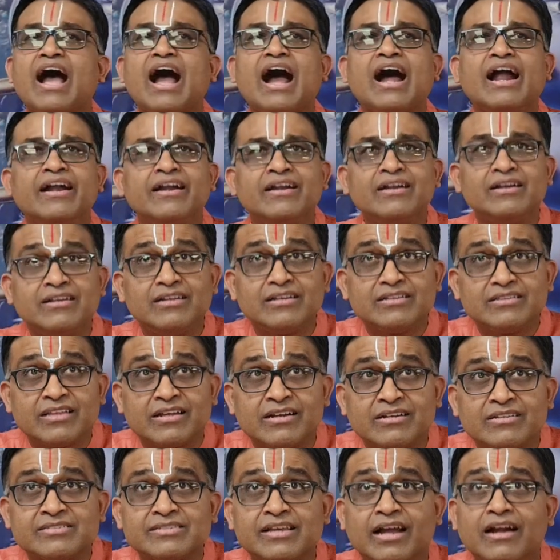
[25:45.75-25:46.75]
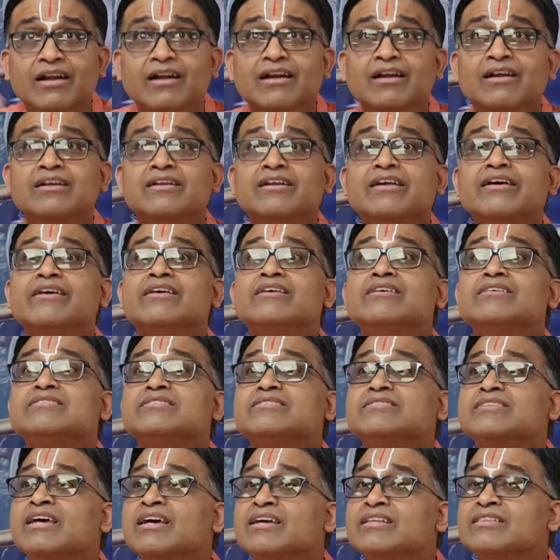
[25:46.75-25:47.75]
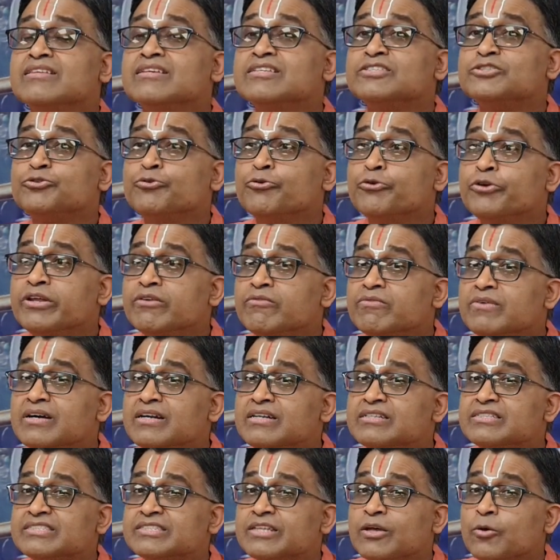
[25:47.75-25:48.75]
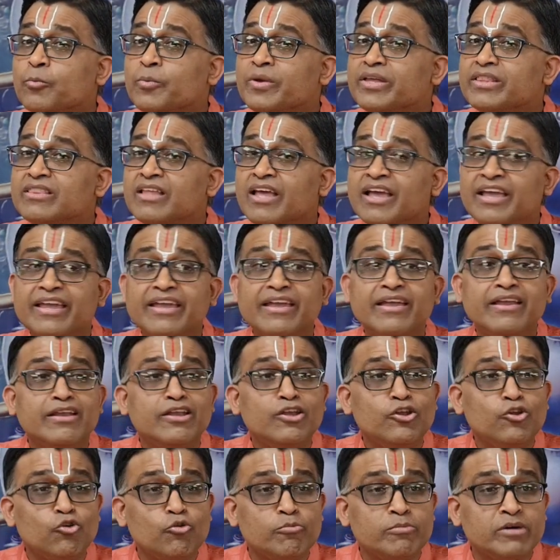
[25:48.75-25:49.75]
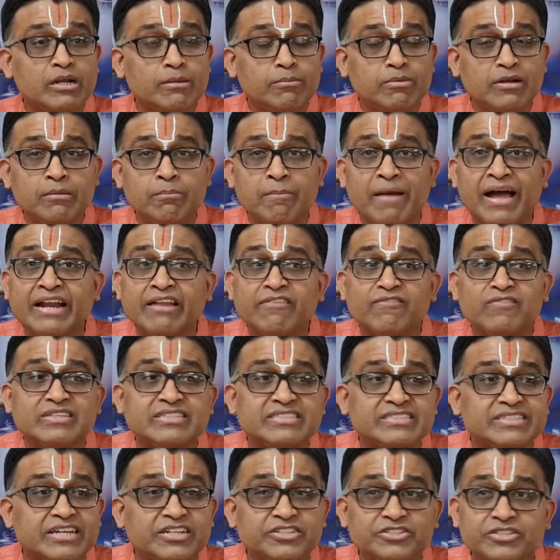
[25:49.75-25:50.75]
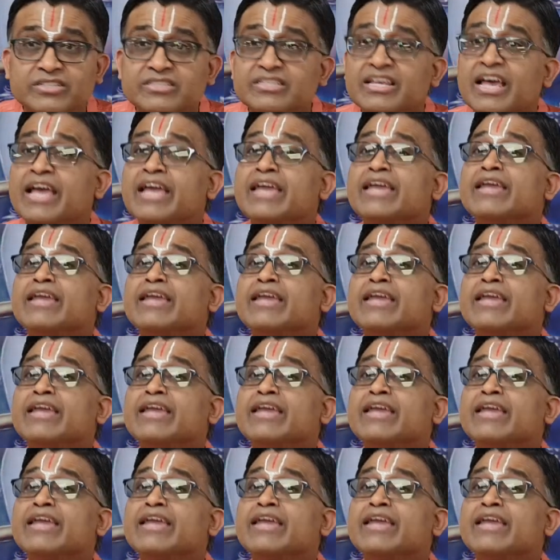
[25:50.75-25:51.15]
and the result is this universe with innumerable manifestations,